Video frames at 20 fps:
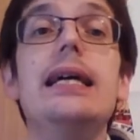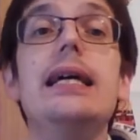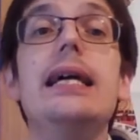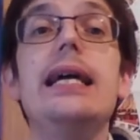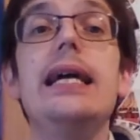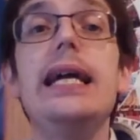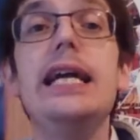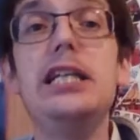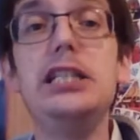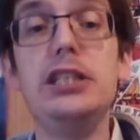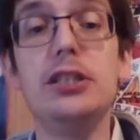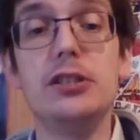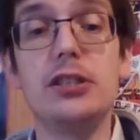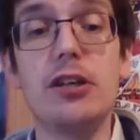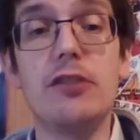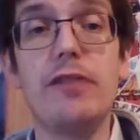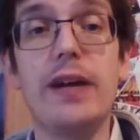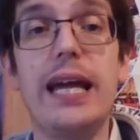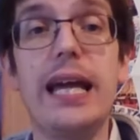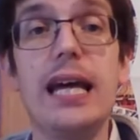issues
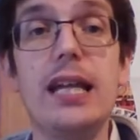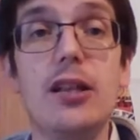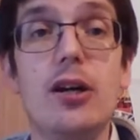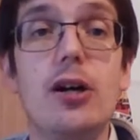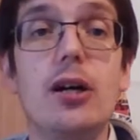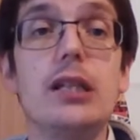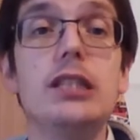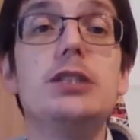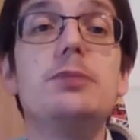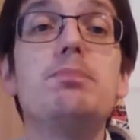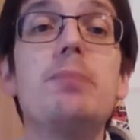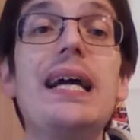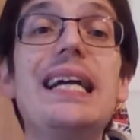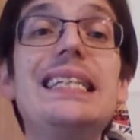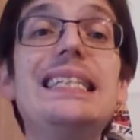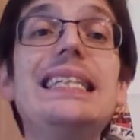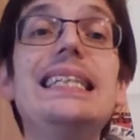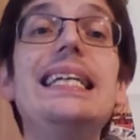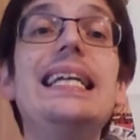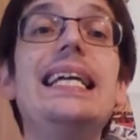of air law,
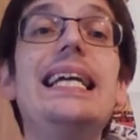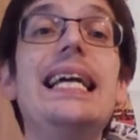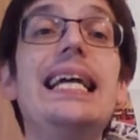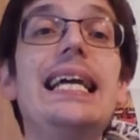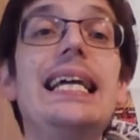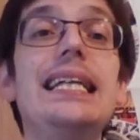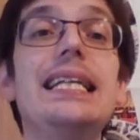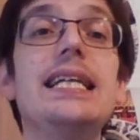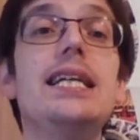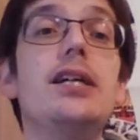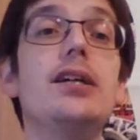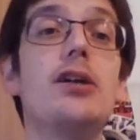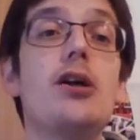especially in